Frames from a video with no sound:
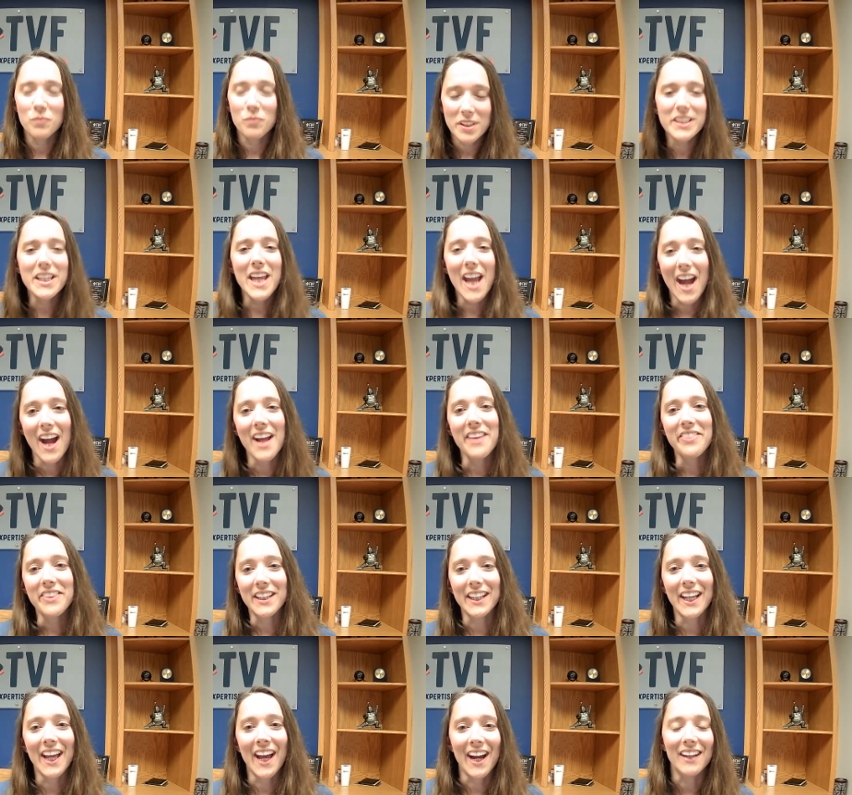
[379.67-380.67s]
Yeah, I
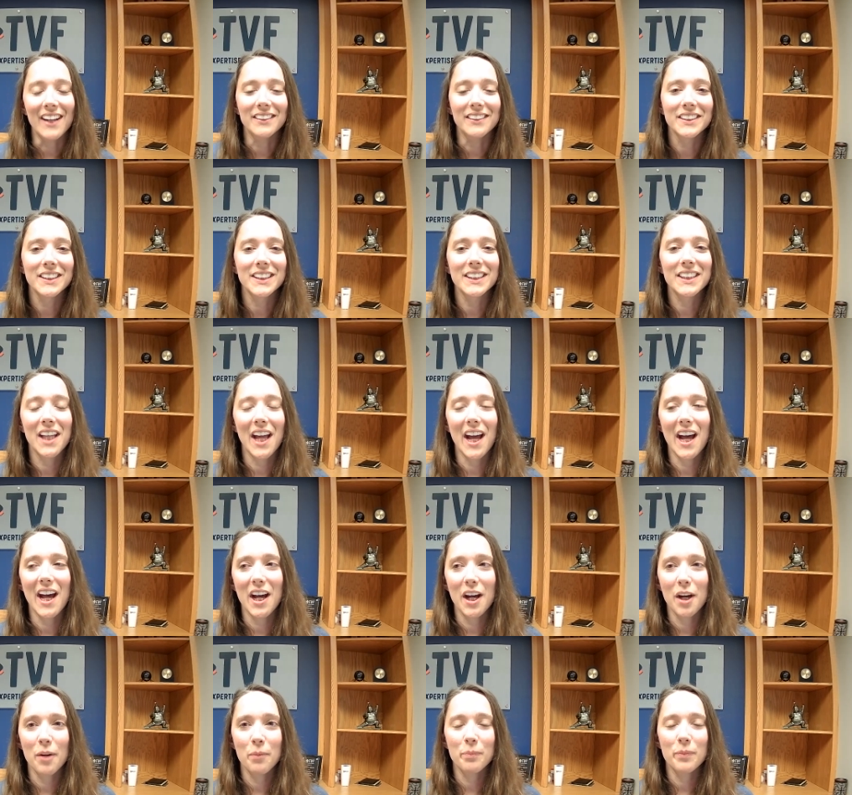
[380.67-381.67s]
think it has.
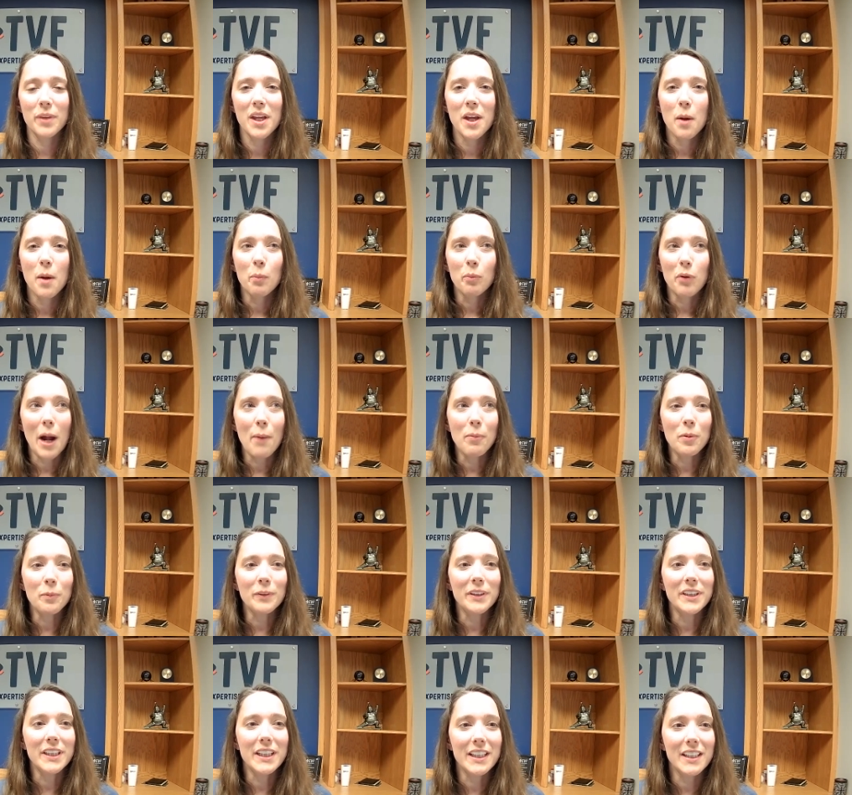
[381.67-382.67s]

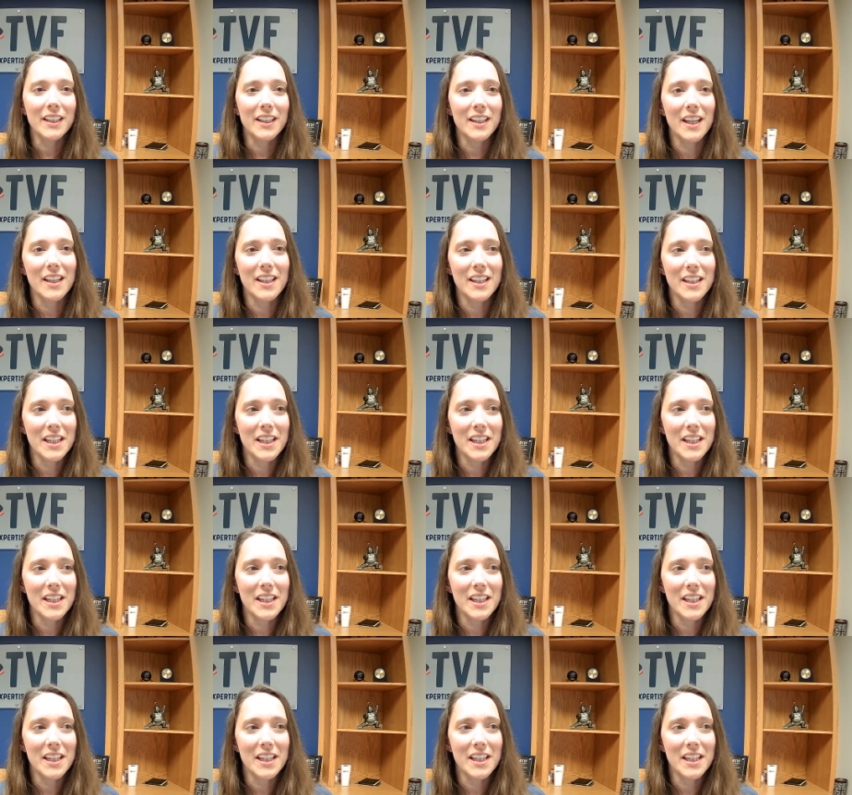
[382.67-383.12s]
Probably